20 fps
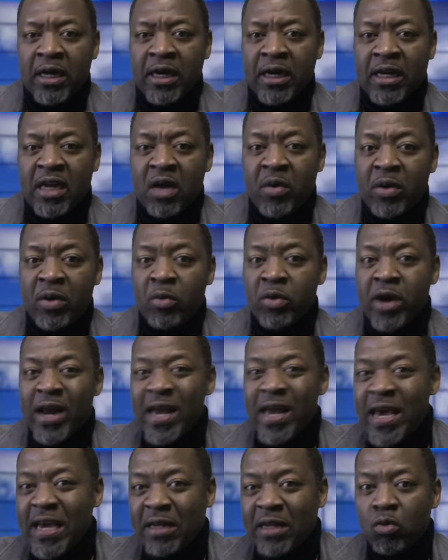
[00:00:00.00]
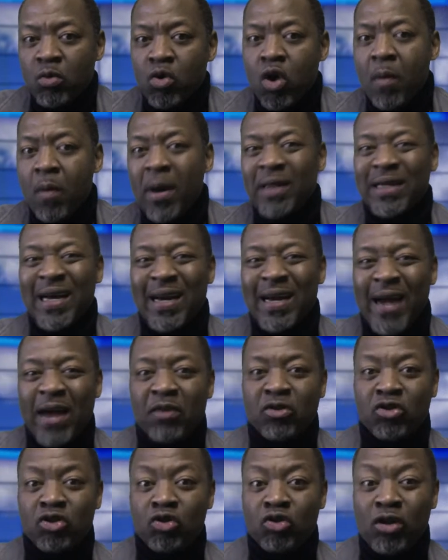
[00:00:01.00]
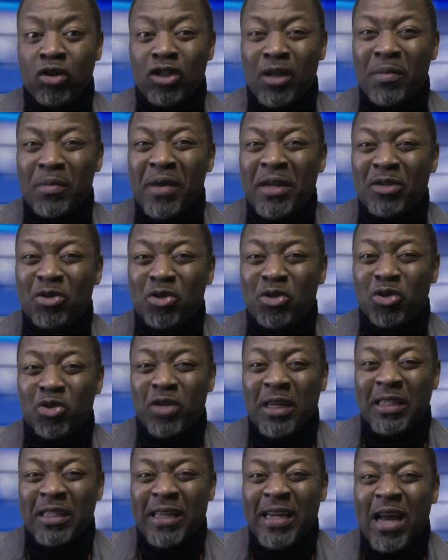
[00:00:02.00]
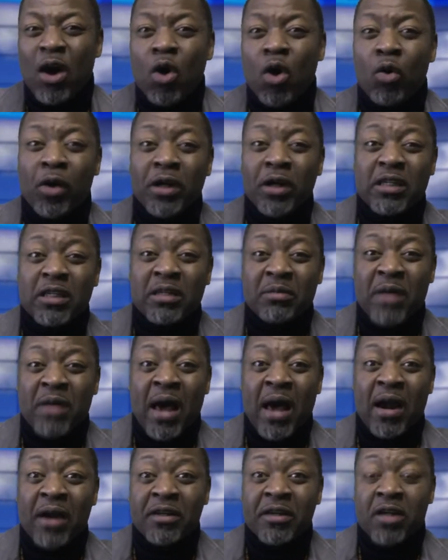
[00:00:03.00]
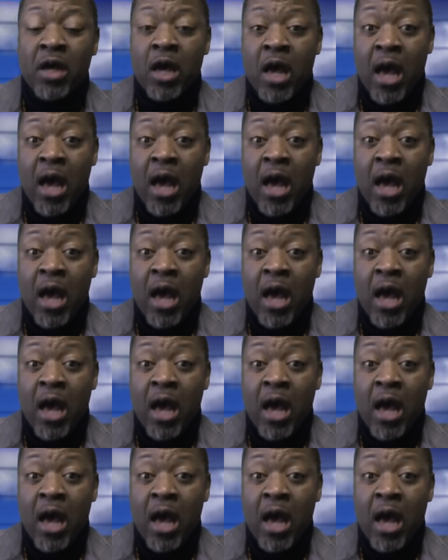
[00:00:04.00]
Then when we get hit, we come back crying to those same institutions and saying that, oh, racism, they are racist.